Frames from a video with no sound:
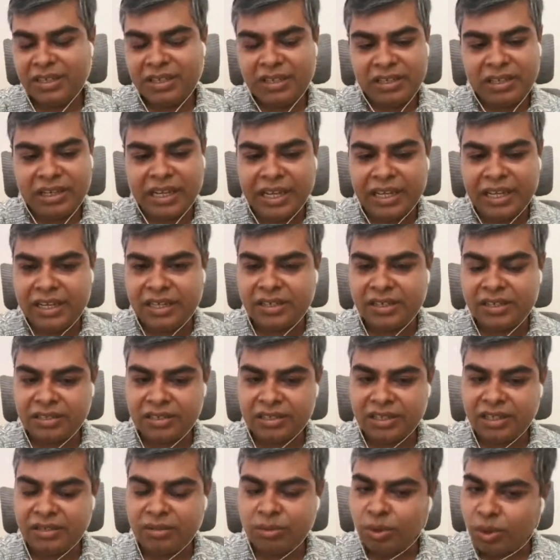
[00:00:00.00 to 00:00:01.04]
Like
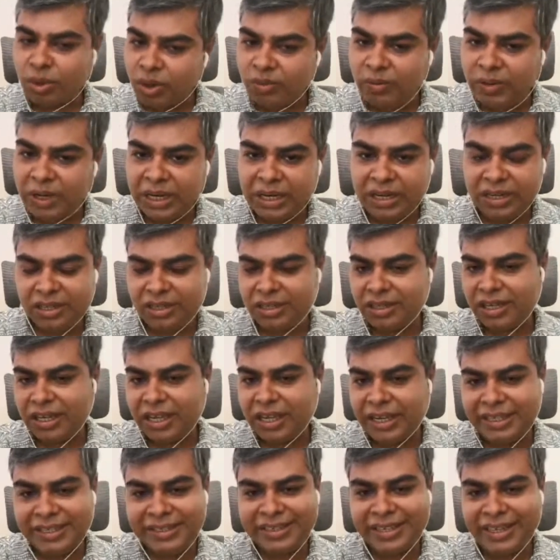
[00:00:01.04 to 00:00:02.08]
in COVID,
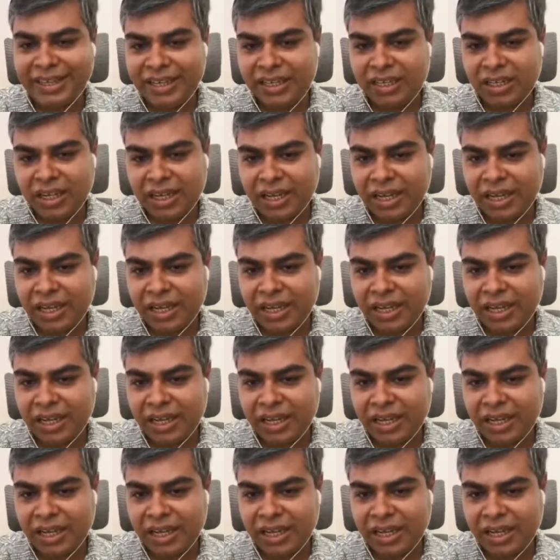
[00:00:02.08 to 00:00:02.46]
health tech,